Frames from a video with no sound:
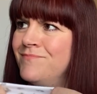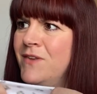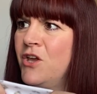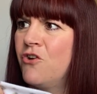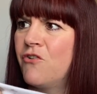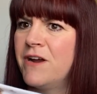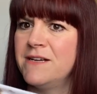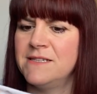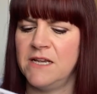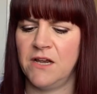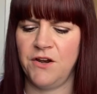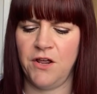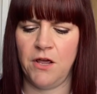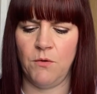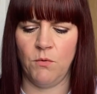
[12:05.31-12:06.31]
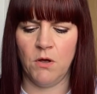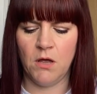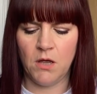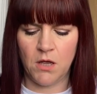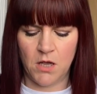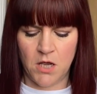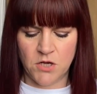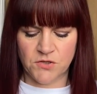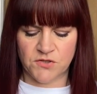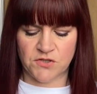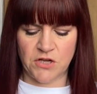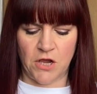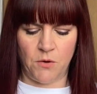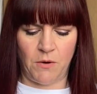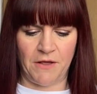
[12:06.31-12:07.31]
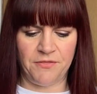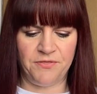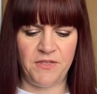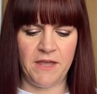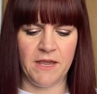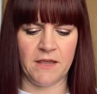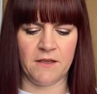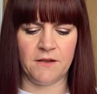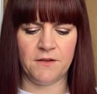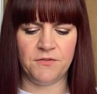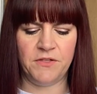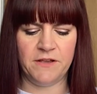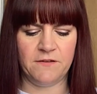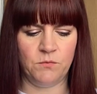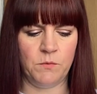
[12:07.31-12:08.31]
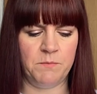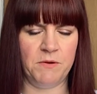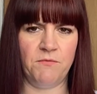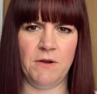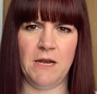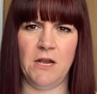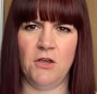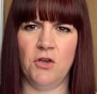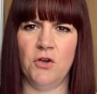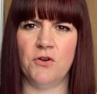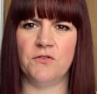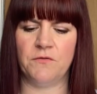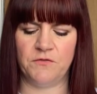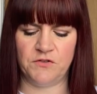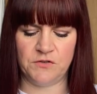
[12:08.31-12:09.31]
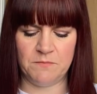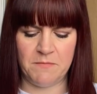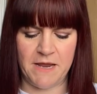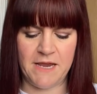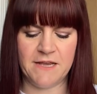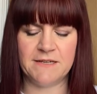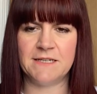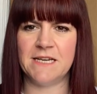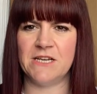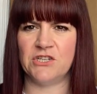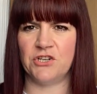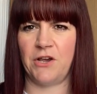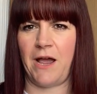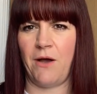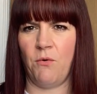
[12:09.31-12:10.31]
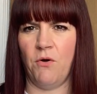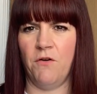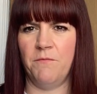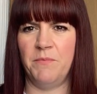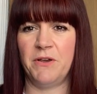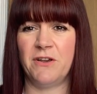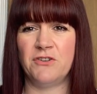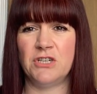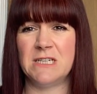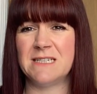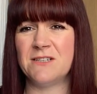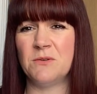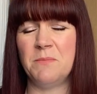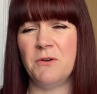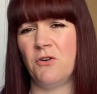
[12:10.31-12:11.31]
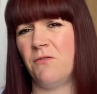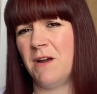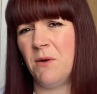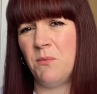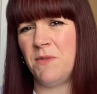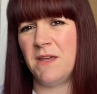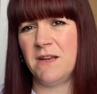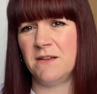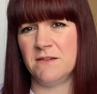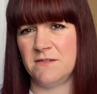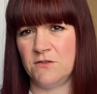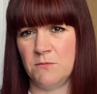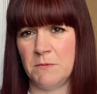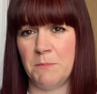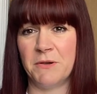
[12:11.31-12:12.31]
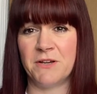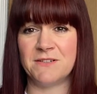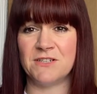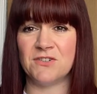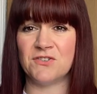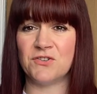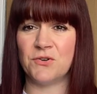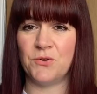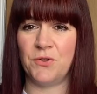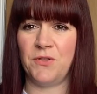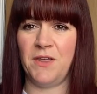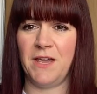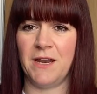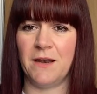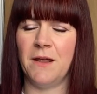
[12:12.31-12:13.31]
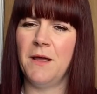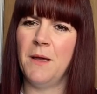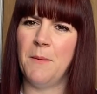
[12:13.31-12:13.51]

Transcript: Crazy, I know. So I think this would be really good to make a t-shirt out of, because you'd still be all right with it in the summer because it's so thin.